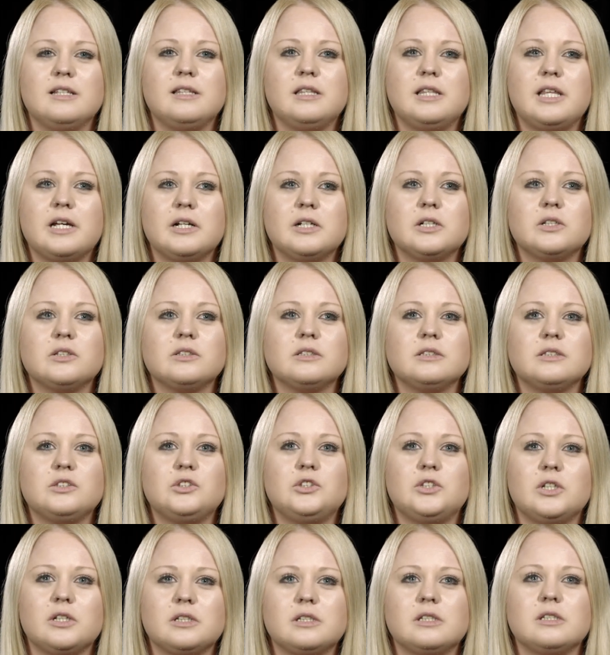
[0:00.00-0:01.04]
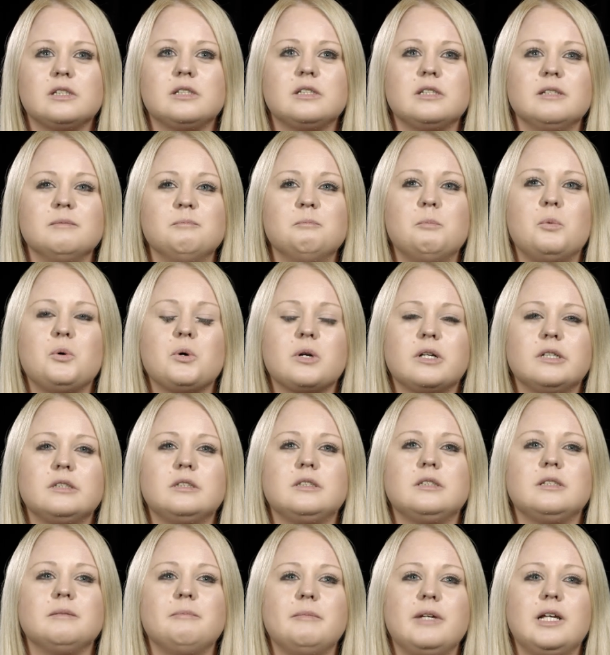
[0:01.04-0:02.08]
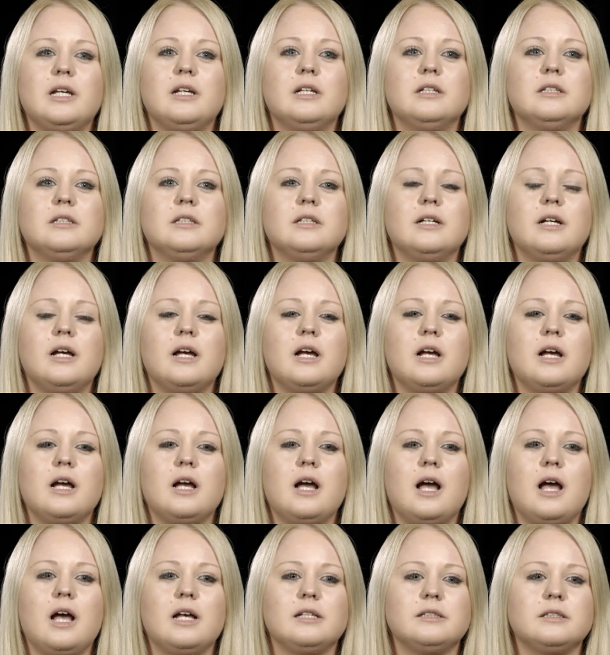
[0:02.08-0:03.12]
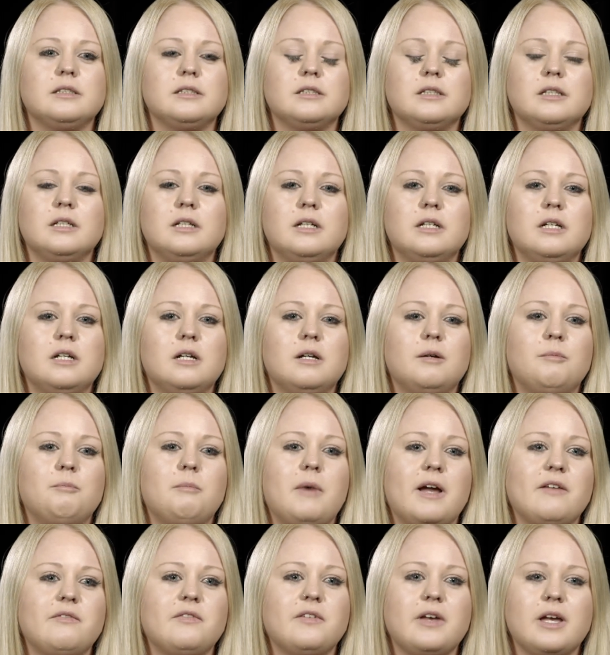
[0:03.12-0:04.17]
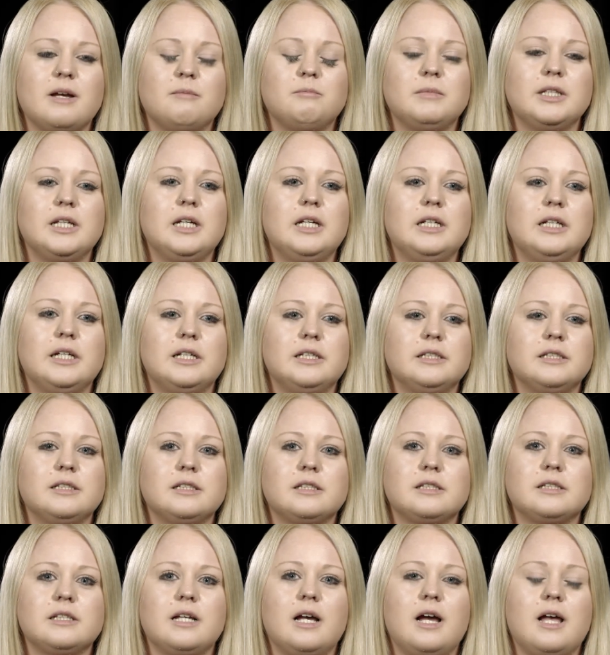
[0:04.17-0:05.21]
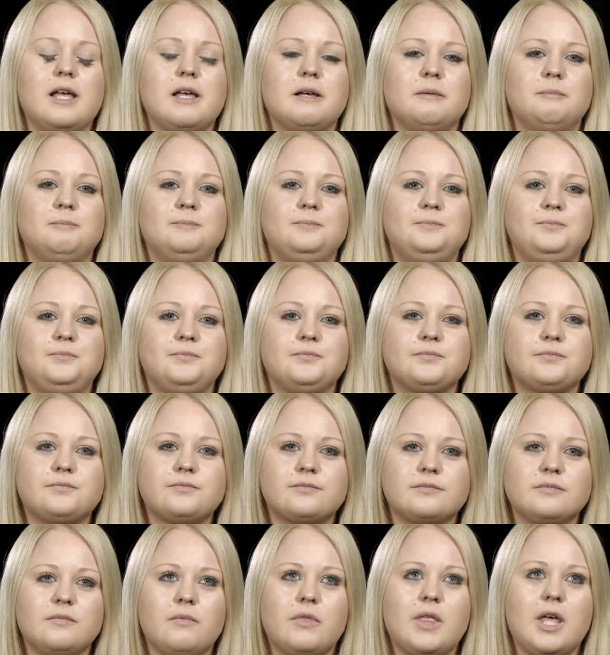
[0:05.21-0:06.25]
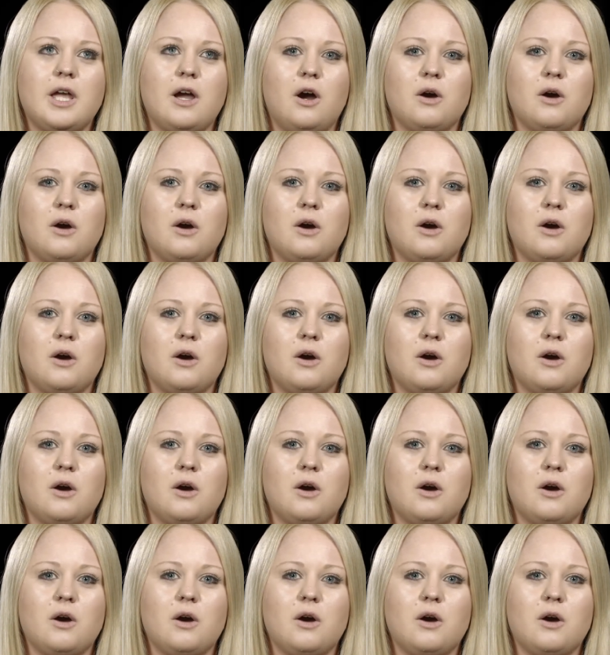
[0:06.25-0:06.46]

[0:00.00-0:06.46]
they're just as important to me as my family is. They